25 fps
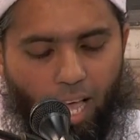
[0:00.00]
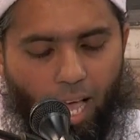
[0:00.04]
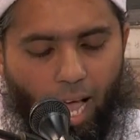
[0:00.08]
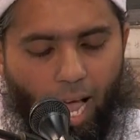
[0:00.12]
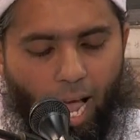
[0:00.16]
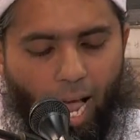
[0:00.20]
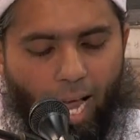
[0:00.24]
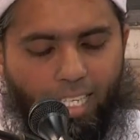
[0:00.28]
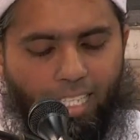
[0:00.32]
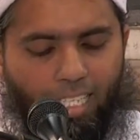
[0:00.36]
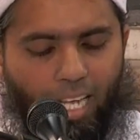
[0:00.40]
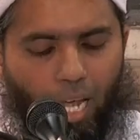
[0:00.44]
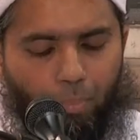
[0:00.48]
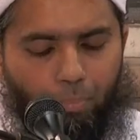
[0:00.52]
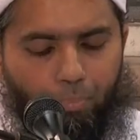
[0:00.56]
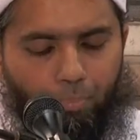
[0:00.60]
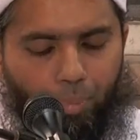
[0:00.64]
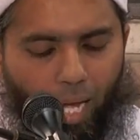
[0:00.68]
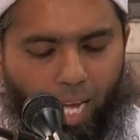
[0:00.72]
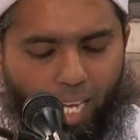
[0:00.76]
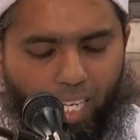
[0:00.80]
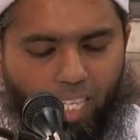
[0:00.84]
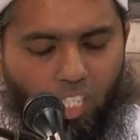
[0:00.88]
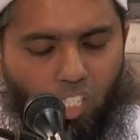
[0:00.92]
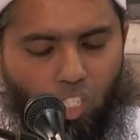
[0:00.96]
And that
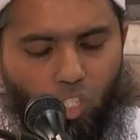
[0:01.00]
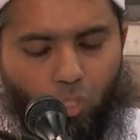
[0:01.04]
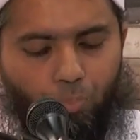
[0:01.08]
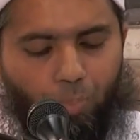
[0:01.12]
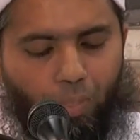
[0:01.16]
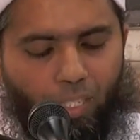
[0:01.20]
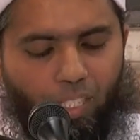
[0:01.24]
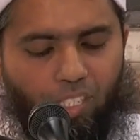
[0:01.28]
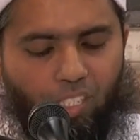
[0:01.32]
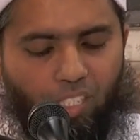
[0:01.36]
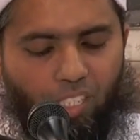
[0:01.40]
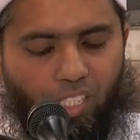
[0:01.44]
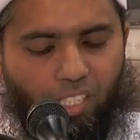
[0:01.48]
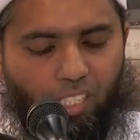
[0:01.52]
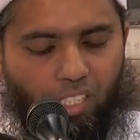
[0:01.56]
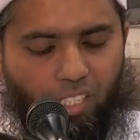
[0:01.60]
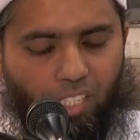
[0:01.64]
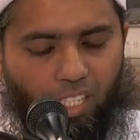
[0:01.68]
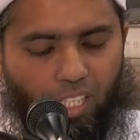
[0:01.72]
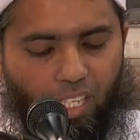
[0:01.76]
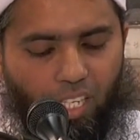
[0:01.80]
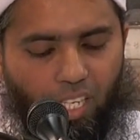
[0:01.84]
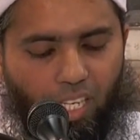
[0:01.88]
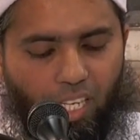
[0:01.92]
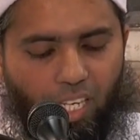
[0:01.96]
pious person
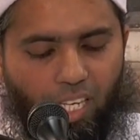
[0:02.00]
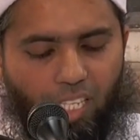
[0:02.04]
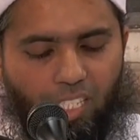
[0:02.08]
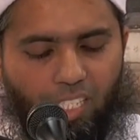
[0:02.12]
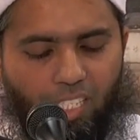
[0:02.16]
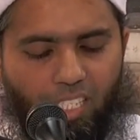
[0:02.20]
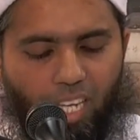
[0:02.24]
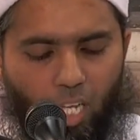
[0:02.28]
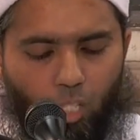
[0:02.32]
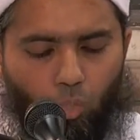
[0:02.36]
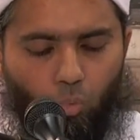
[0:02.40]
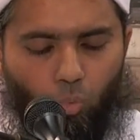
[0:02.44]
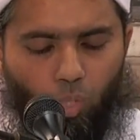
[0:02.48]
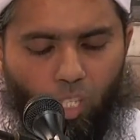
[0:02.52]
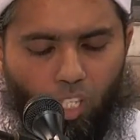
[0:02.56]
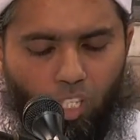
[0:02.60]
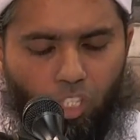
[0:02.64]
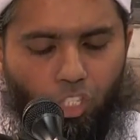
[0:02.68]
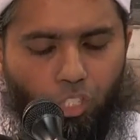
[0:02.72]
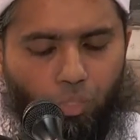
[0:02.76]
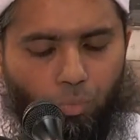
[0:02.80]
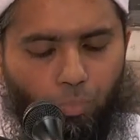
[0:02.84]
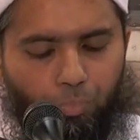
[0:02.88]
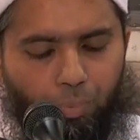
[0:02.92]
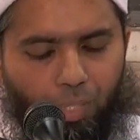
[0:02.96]
is that
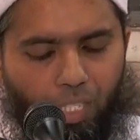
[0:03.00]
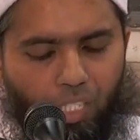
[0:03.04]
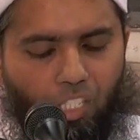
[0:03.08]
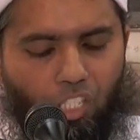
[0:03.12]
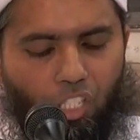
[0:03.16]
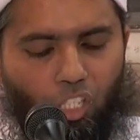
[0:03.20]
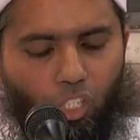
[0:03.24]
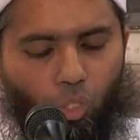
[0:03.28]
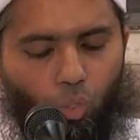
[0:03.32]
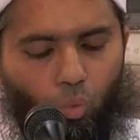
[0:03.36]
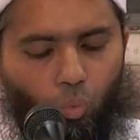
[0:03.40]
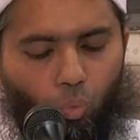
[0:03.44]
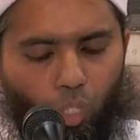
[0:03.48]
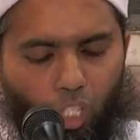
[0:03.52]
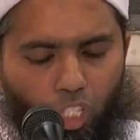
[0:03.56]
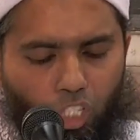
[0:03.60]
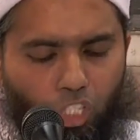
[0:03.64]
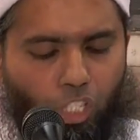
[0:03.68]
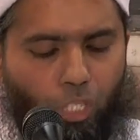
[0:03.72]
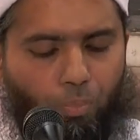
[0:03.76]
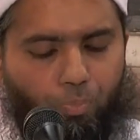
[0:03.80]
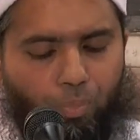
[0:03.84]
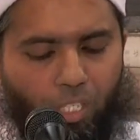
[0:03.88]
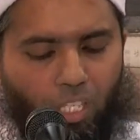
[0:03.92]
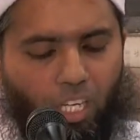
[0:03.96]
worst person who
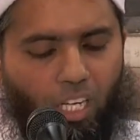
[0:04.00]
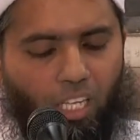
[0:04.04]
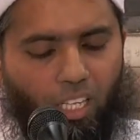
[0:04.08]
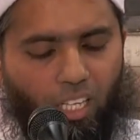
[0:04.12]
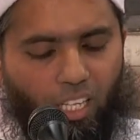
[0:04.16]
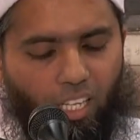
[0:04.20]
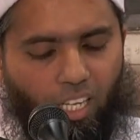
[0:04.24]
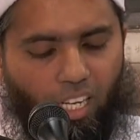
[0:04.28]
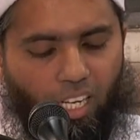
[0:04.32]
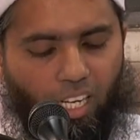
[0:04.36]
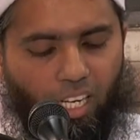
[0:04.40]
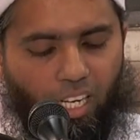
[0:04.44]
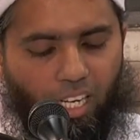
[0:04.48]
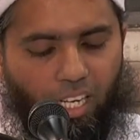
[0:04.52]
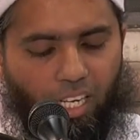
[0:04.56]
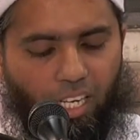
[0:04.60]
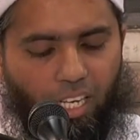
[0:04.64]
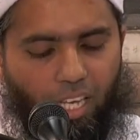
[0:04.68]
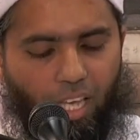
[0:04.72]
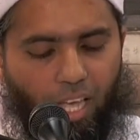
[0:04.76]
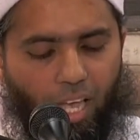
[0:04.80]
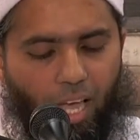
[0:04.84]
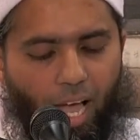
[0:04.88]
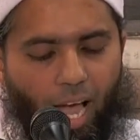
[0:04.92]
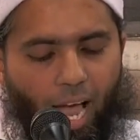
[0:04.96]
worships Allah
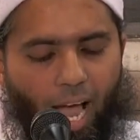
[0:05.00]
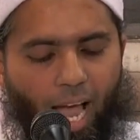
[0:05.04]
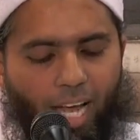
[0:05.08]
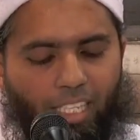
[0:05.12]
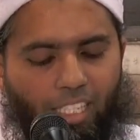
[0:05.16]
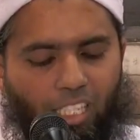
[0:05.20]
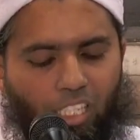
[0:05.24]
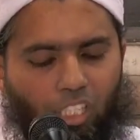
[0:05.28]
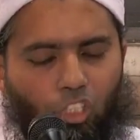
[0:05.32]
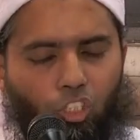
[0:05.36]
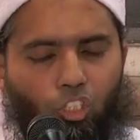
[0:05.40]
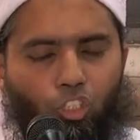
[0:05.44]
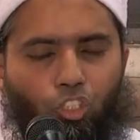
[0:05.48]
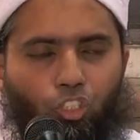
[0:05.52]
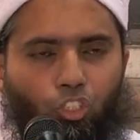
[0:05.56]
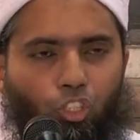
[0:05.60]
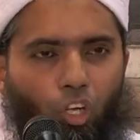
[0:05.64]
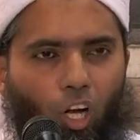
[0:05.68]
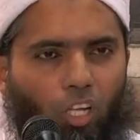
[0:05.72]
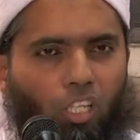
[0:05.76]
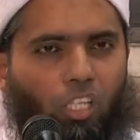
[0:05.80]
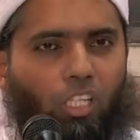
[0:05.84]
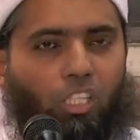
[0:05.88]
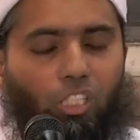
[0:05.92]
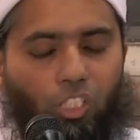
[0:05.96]
and he
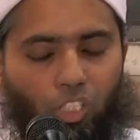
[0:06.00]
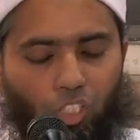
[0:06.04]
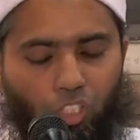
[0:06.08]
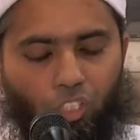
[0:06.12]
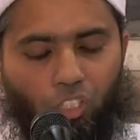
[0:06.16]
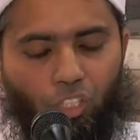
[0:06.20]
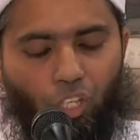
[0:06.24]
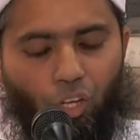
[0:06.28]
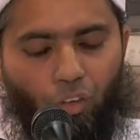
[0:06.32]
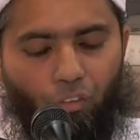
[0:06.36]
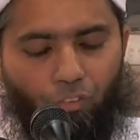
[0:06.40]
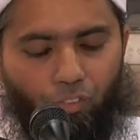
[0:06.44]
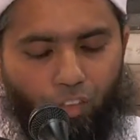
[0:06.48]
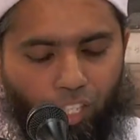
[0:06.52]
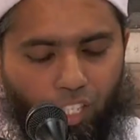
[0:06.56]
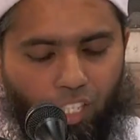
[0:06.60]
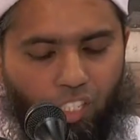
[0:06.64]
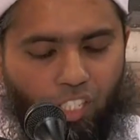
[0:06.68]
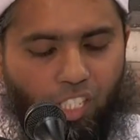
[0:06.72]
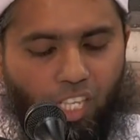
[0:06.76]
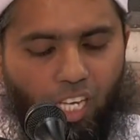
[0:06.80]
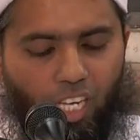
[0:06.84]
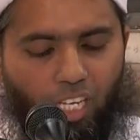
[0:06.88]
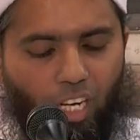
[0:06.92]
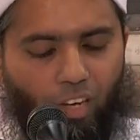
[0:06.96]
struggles for the
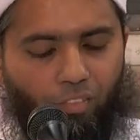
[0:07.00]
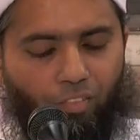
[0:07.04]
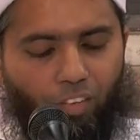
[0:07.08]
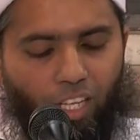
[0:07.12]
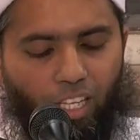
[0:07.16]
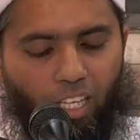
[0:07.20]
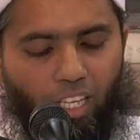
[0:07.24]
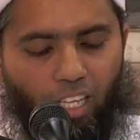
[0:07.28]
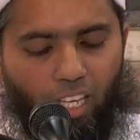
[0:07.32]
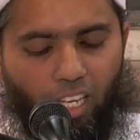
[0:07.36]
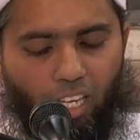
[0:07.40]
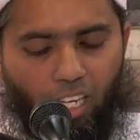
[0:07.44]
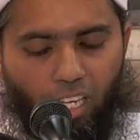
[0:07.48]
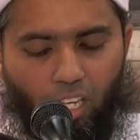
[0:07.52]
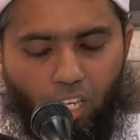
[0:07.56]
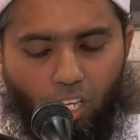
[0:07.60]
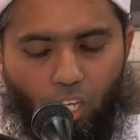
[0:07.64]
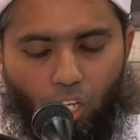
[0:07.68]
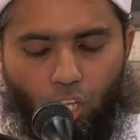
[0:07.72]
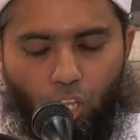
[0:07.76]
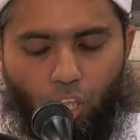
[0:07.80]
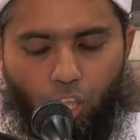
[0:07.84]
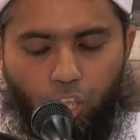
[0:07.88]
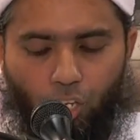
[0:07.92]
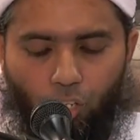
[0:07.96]
sake of Allah
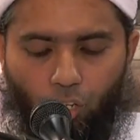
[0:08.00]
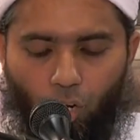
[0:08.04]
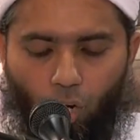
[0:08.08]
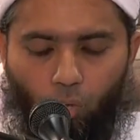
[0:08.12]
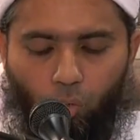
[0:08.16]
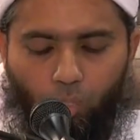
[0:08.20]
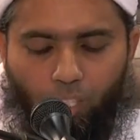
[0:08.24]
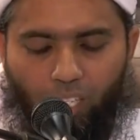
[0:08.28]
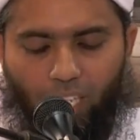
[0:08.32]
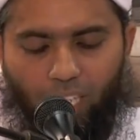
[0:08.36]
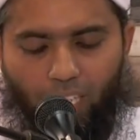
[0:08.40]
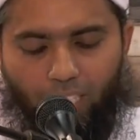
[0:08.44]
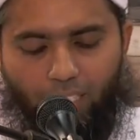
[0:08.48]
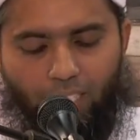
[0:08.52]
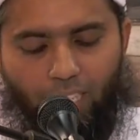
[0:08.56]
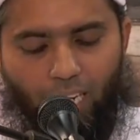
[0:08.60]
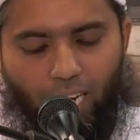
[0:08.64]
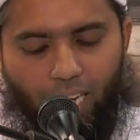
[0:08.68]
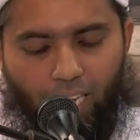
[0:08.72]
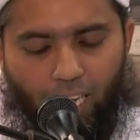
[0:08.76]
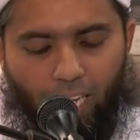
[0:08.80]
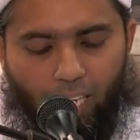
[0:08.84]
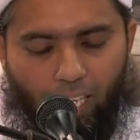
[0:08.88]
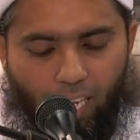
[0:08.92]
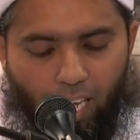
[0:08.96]
throughout the
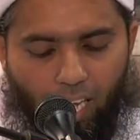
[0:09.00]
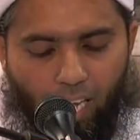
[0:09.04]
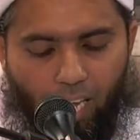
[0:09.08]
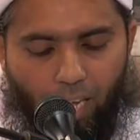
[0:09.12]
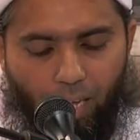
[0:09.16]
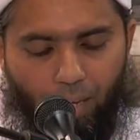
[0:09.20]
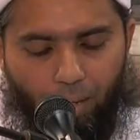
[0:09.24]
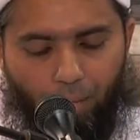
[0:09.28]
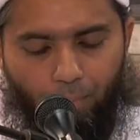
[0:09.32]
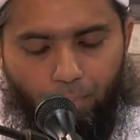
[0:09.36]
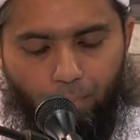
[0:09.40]
entire year.